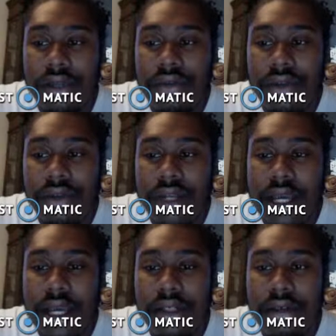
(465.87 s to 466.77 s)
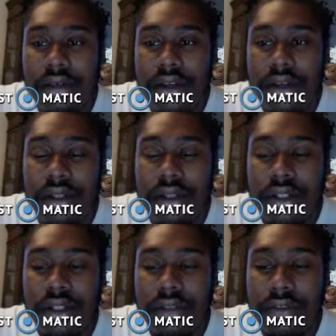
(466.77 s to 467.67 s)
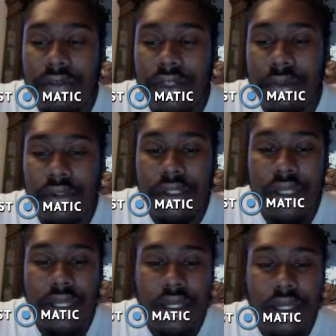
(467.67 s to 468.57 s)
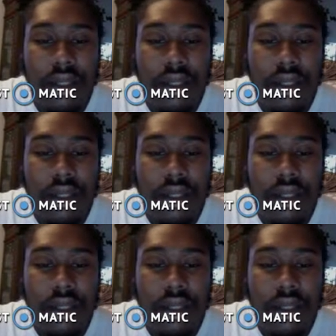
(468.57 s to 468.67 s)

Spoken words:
reacts around this 50%.